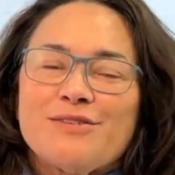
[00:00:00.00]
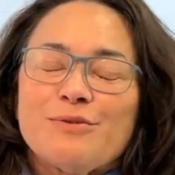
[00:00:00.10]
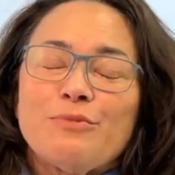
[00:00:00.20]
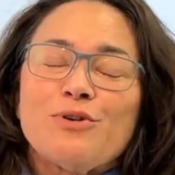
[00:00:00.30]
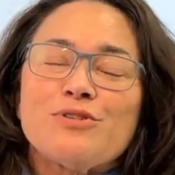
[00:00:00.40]

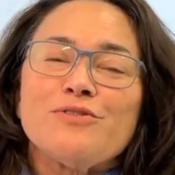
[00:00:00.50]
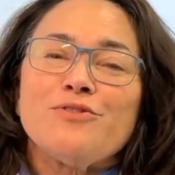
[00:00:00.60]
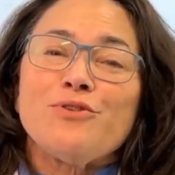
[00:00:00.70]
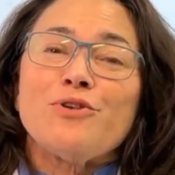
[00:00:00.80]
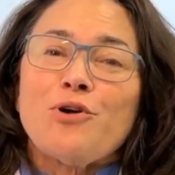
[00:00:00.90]
So most of
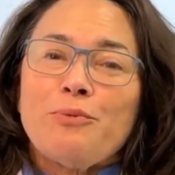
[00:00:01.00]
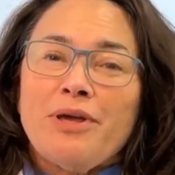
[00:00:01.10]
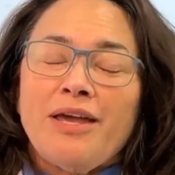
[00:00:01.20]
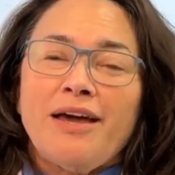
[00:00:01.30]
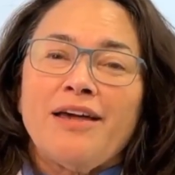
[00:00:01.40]
you know
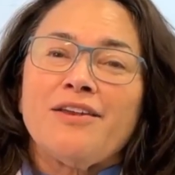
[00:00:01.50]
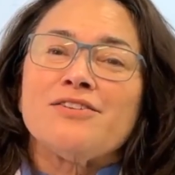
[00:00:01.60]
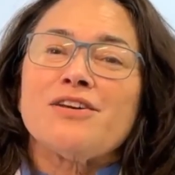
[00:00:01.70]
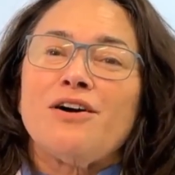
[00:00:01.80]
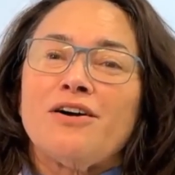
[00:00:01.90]
me and